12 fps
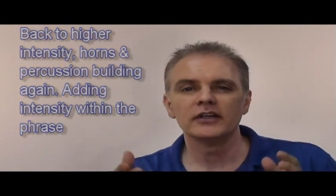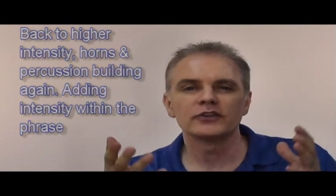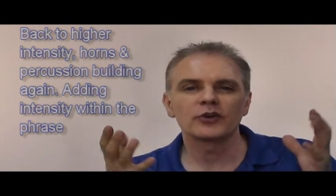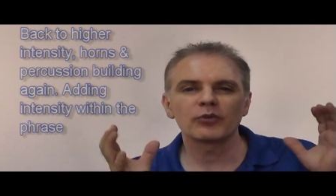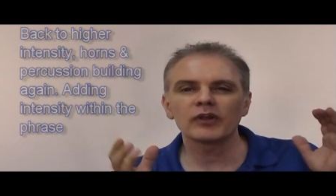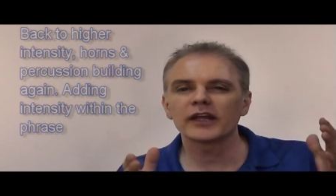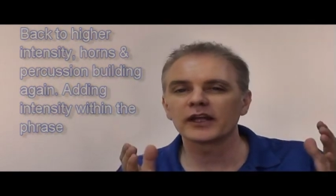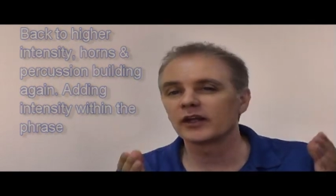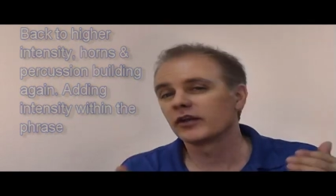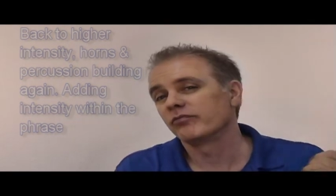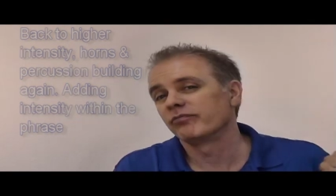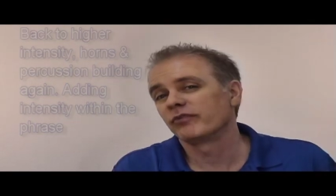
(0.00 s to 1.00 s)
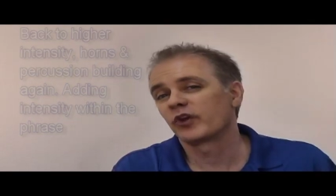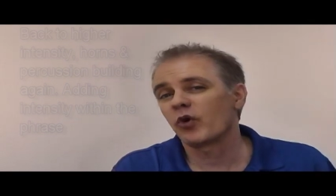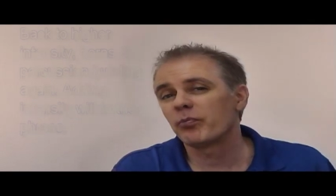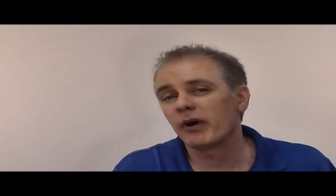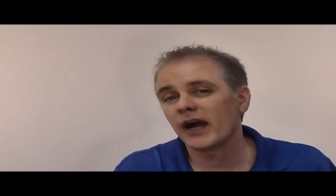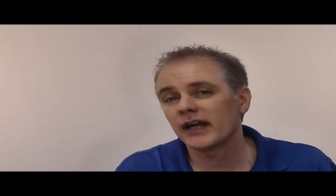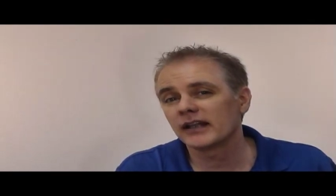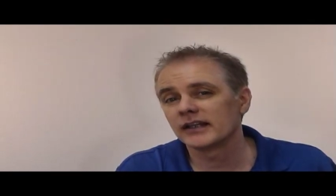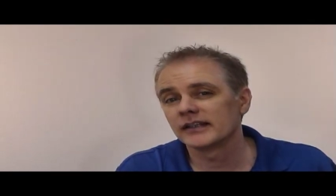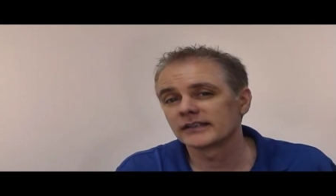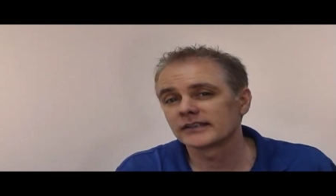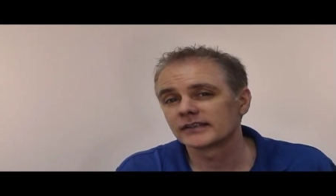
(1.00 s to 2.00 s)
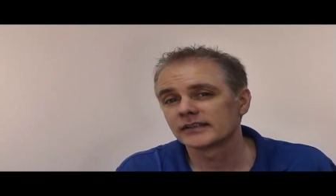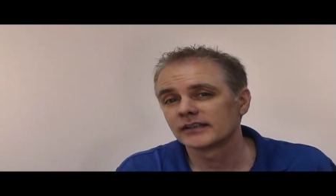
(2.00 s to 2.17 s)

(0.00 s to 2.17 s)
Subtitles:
So really, go buy this.